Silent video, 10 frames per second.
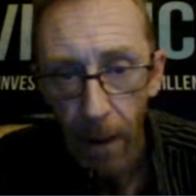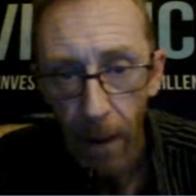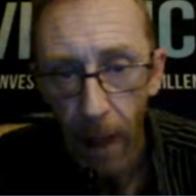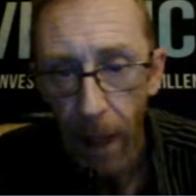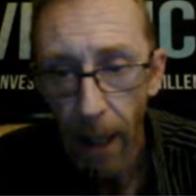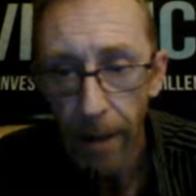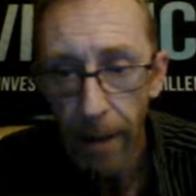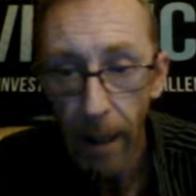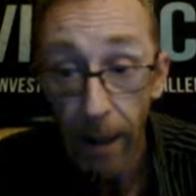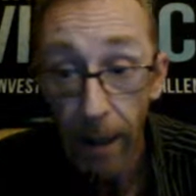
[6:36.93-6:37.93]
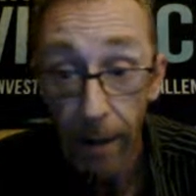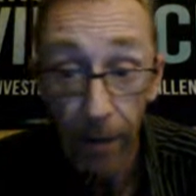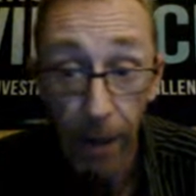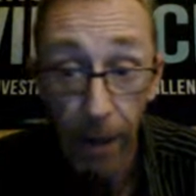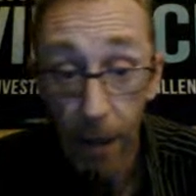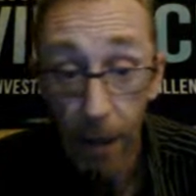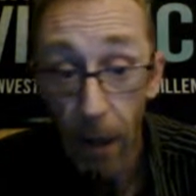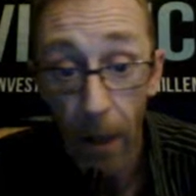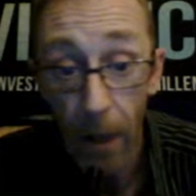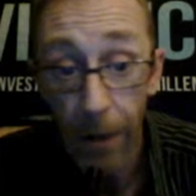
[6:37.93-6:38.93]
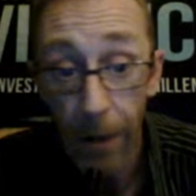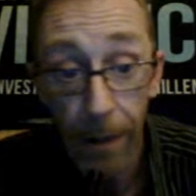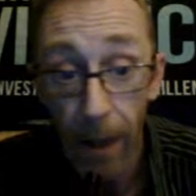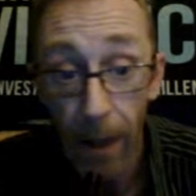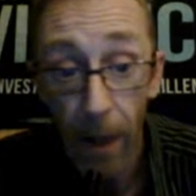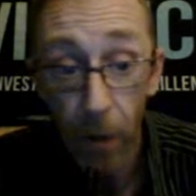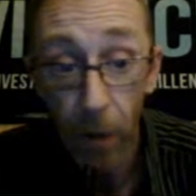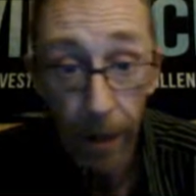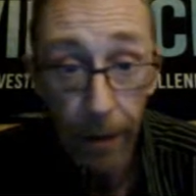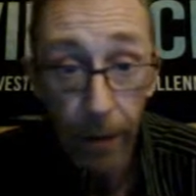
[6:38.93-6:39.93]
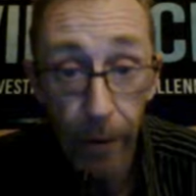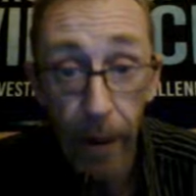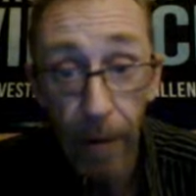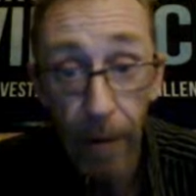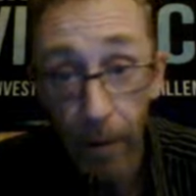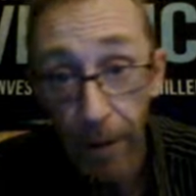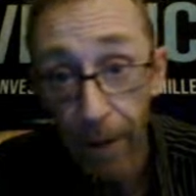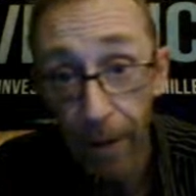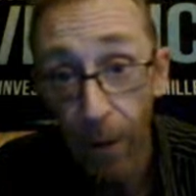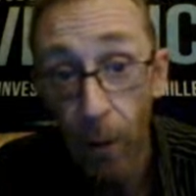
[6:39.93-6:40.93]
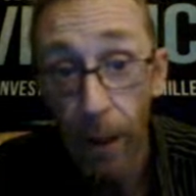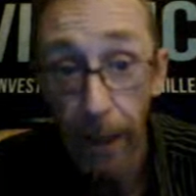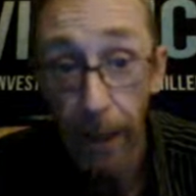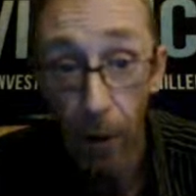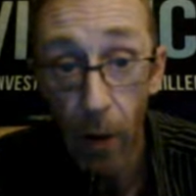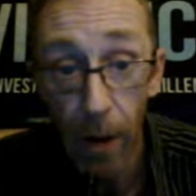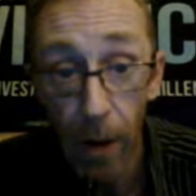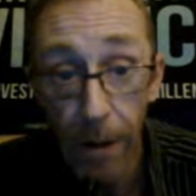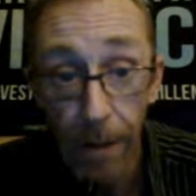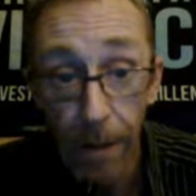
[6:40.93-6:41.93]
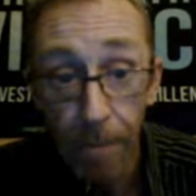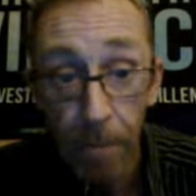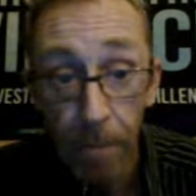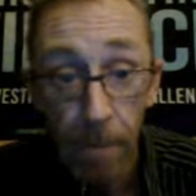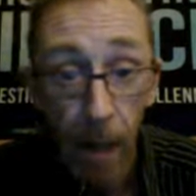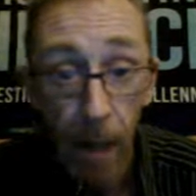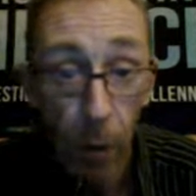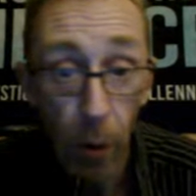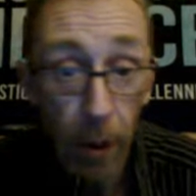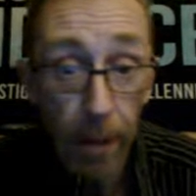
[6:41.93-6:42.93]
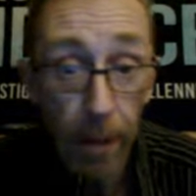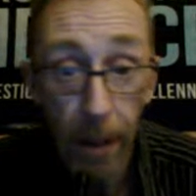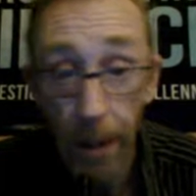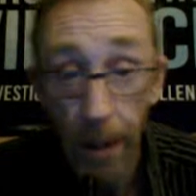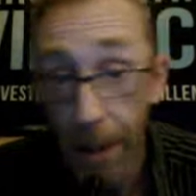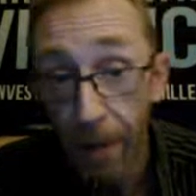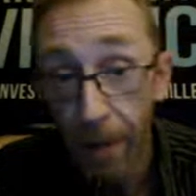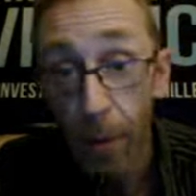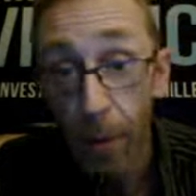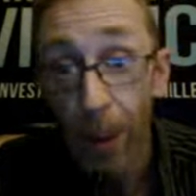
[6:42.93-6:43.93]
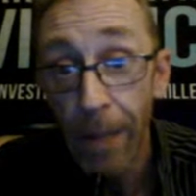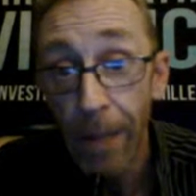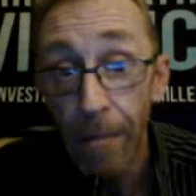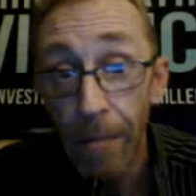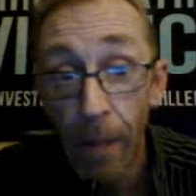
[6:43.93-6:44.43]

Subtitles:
I had events that occurred to me. I looked into it. I found stuff out. Here it all is. I went on to make the discovery of the millennium.